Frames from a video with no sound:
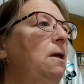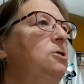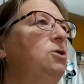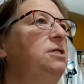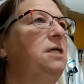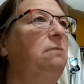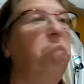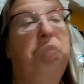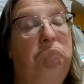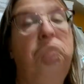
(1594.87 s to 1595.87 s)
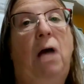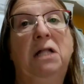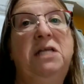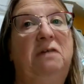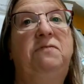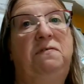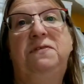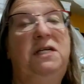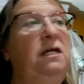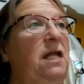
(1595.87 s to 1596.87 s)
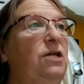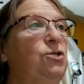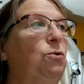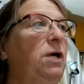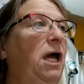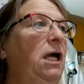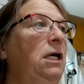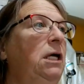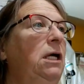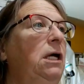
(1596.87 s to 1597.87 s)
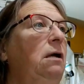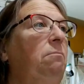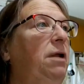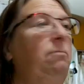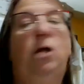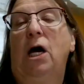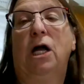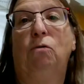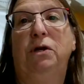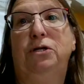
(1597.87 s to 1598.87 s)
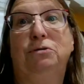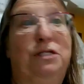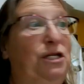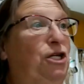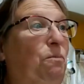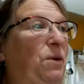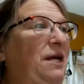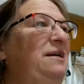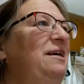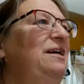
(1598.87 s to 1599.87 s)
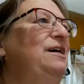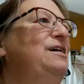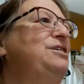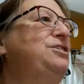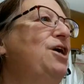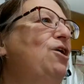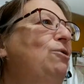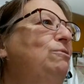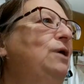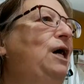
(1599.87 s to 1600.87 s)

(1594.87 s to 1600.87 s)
So I said, I'll take 15, that's okay, but I'm not going to reduce the shipping. So